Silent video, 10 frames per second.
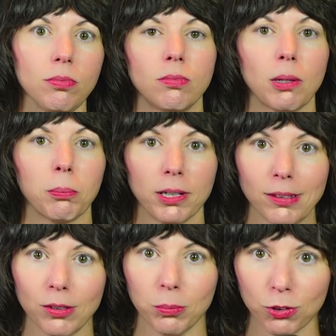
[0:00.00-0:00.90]
And
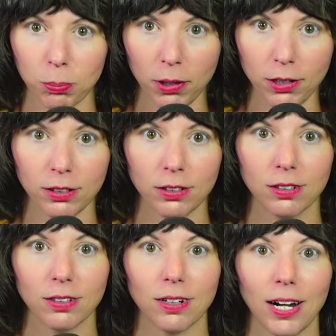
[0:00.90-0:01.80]
because I'm smart,
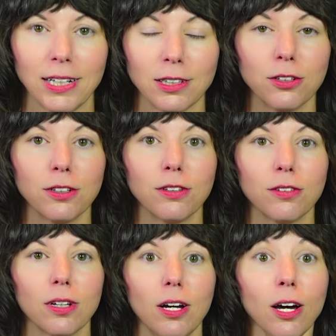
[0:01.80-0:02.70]
I
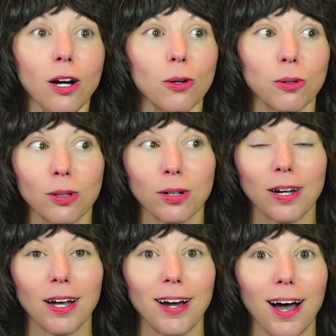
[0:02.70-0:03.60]
learned,
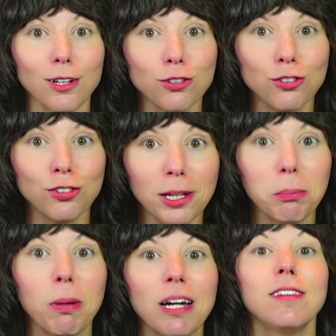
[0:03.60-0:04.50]
I'll
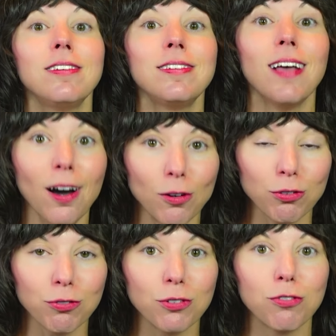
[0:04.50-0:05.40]
shame myself
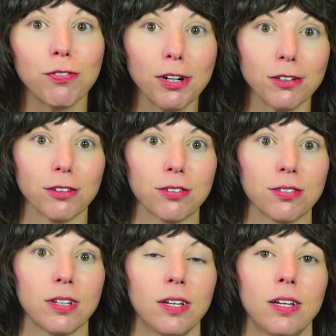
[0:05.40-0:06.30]

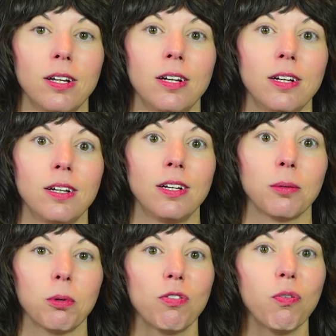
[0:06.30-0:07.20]
first
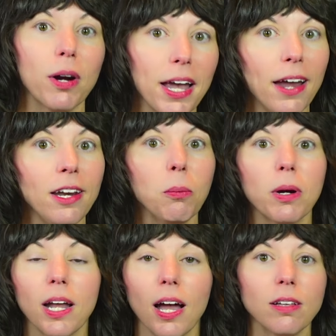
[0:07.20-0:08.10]
before
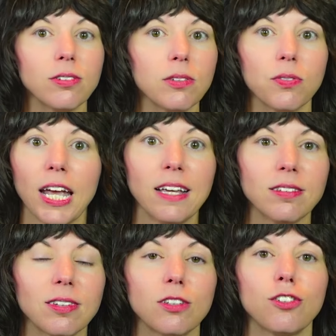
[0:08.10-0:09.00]
anyone else even
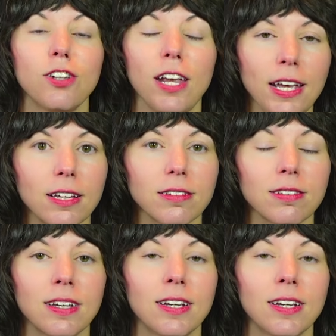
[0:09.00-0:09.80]
has the chance.